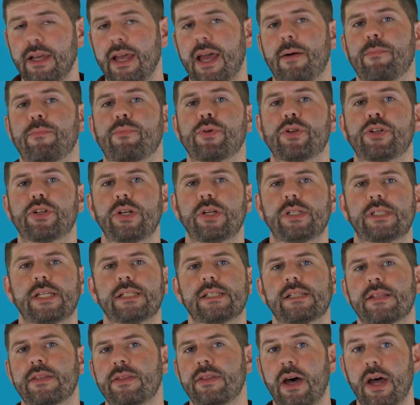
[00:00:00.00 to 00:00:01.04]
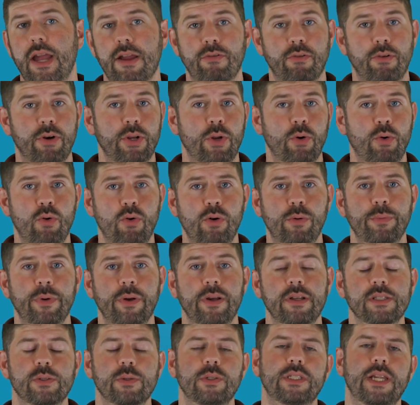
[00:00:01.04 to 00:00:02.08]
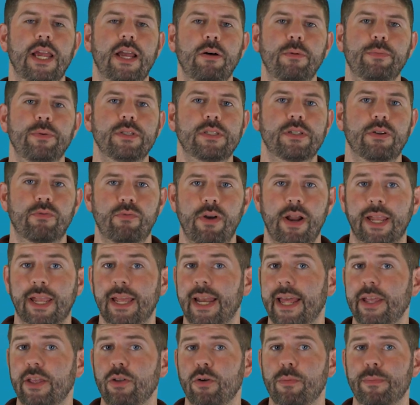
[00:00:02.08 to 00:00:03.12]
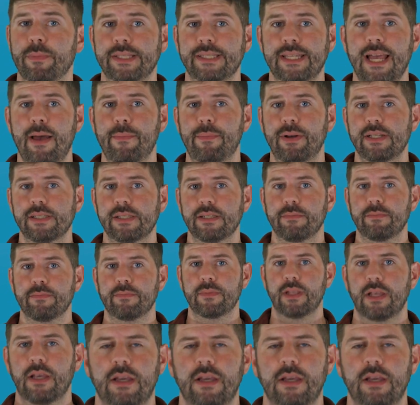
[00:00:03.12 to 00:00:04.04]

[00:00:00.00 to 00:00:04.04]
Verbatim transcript: and produces thyroid hormones which help you to regulate your metabolism.